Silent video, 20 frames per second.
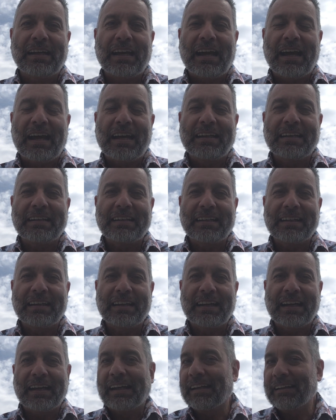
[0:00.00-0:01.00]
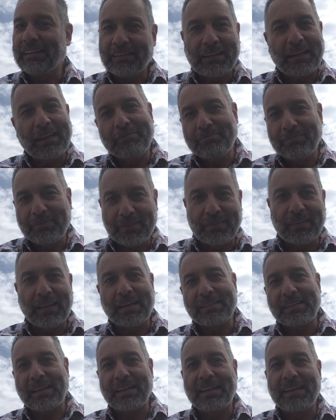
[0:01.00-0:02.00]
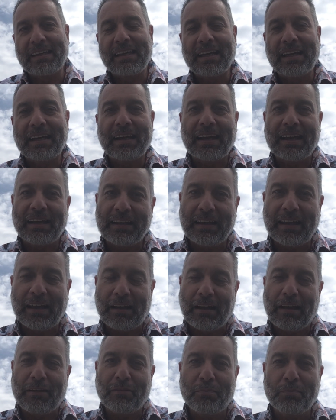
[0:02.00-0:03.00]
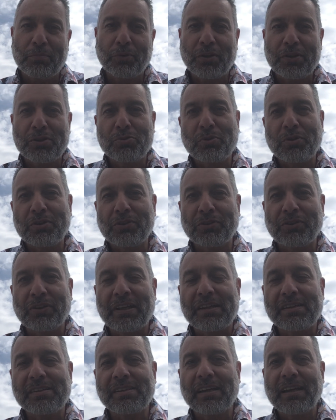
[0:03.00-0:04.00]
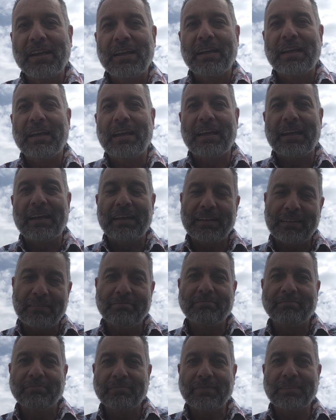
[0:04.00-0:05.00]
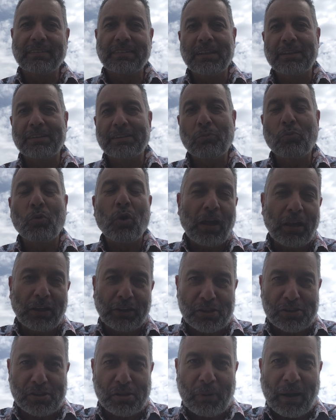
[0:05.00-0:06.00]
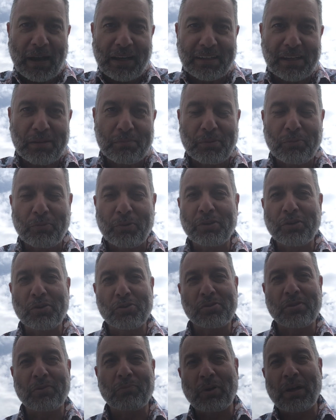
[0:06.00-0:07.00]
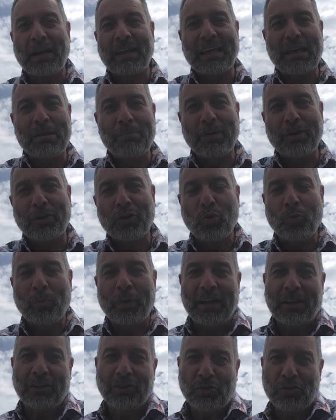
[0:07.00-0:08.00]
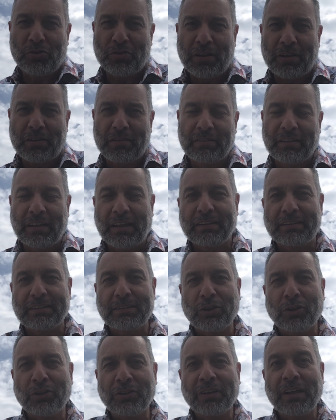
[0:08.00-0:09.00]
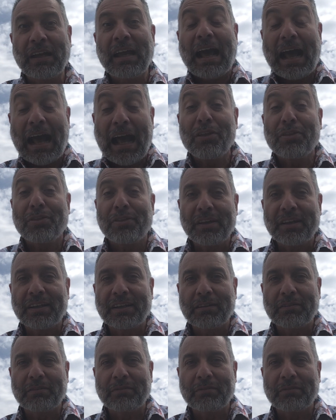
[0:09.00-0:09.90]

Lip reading: and as I hear and having put a tweet on this, the world is divided between those that want to keep Koeman and those that don't. I think